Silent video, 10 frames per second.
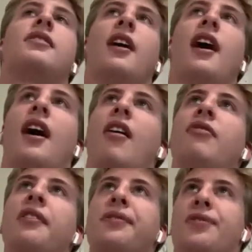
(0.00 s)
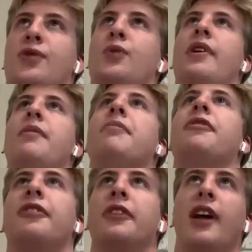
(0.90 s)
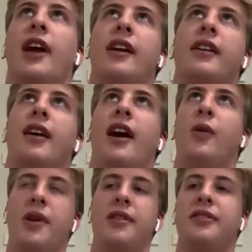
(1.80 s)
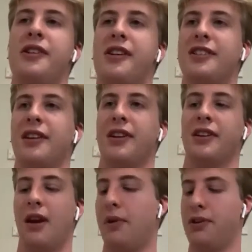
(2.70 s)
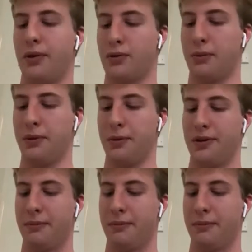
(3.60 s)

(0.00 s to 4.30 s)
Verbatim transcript: So I've done swim for like I quit this year because I was like I'm not doing swim anymore.